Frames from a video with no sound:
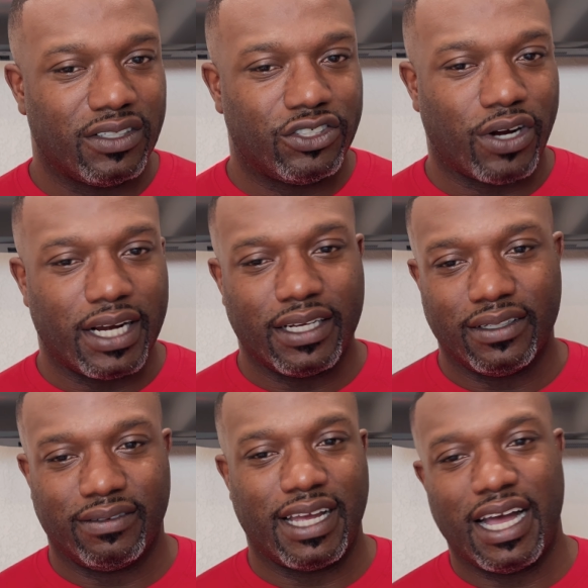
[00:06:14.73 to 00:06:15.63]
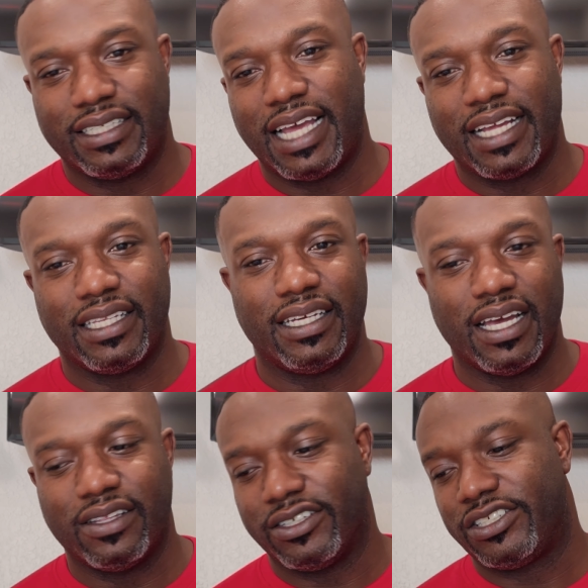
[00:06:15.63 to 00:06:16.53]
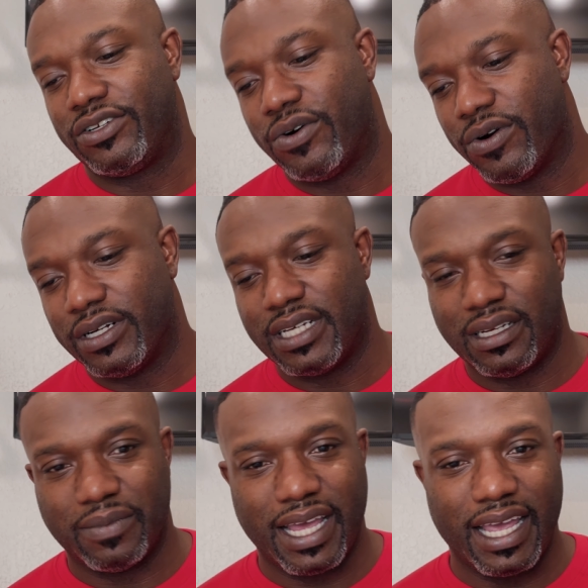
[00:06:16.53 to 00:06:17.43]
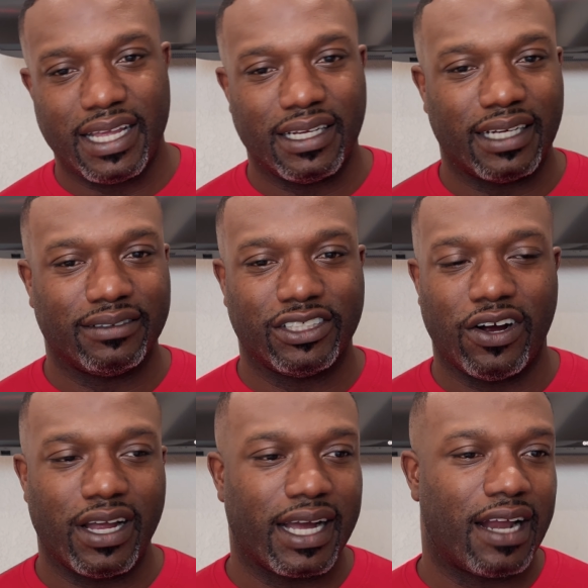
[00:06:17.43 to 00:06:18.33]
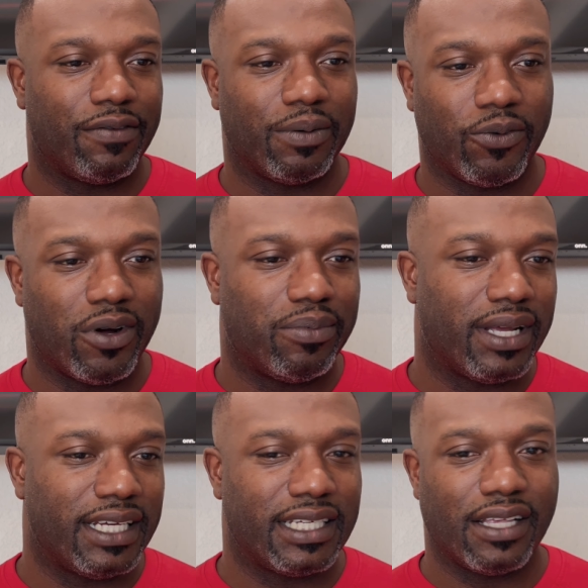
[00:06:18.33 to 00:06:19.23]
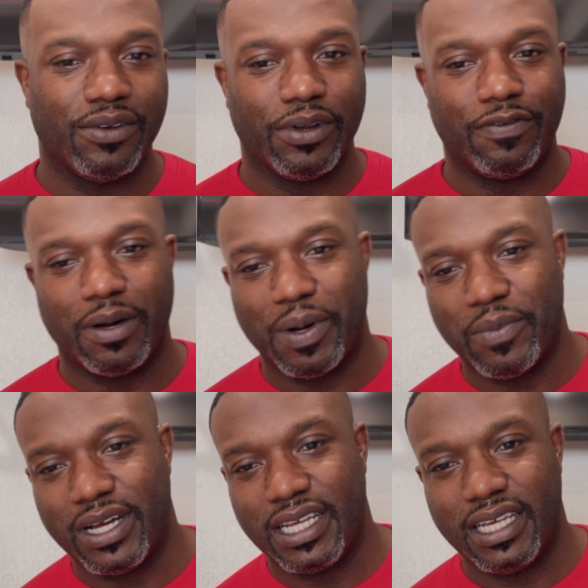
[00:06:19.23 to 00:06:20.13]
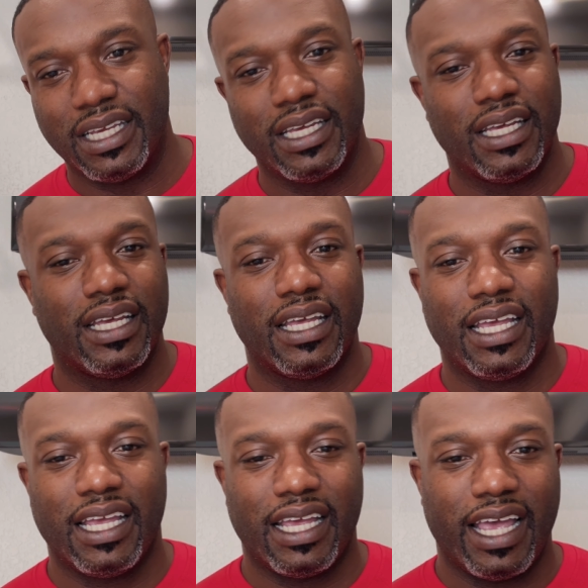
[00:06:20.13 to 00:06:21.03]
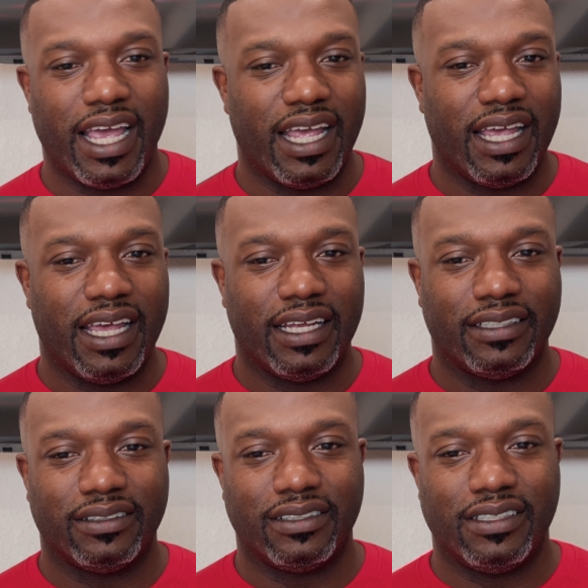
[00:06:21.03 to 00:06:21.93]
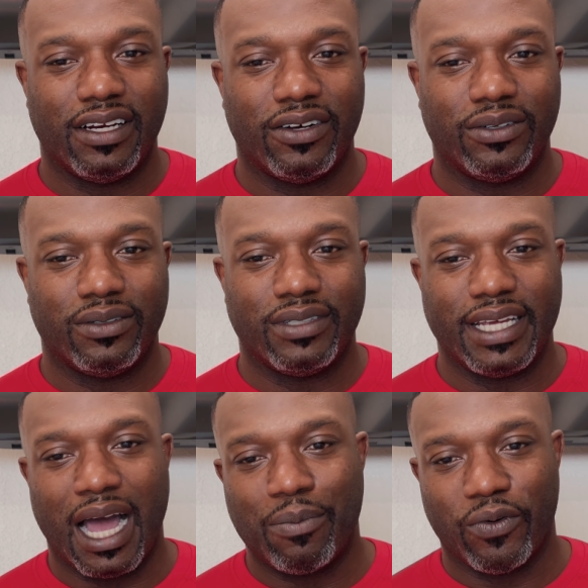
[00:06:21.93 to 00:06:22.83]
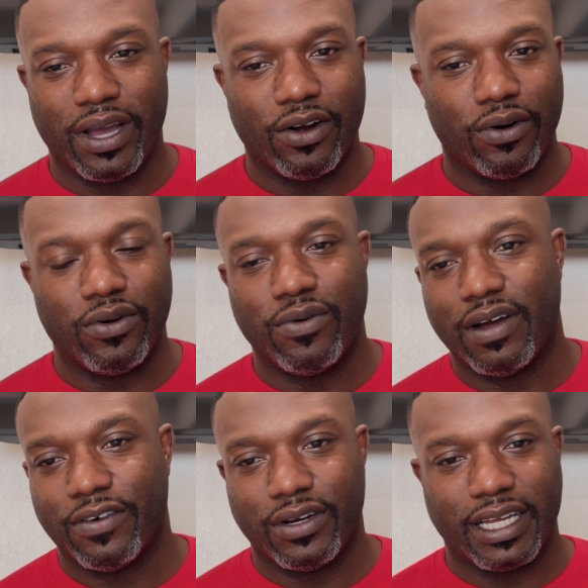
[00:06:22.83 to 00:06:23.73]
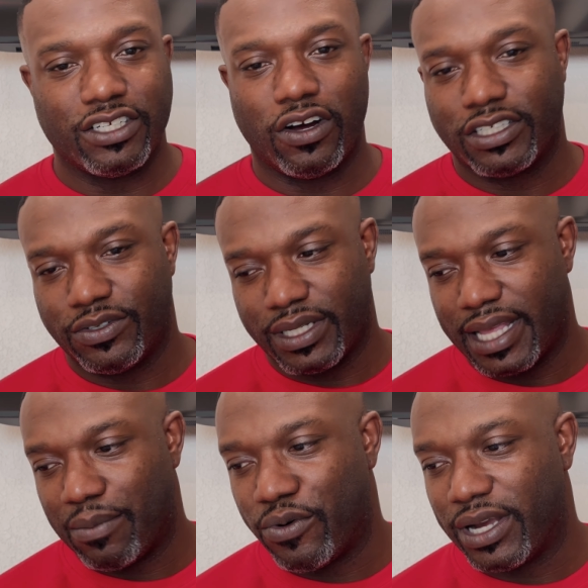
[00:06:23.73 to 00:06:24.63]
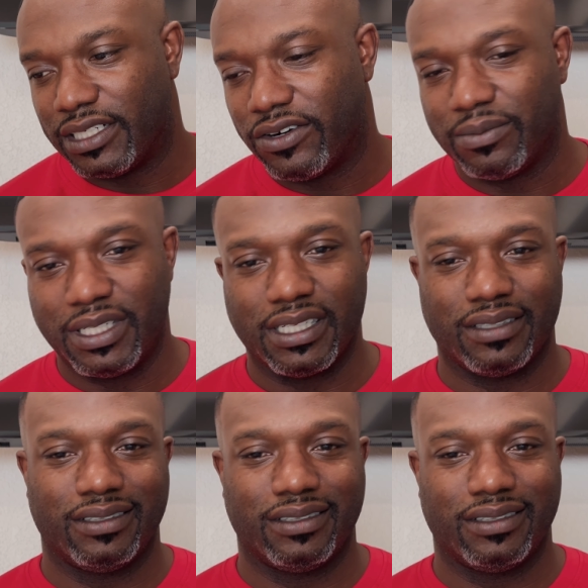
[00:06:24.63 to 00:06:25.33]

tried to contact the other store and tell them, Hey, i sorry, I got it from the wrong place. Can you refund my money? and you know the operator or whoever they talked to at that point told them, "Look,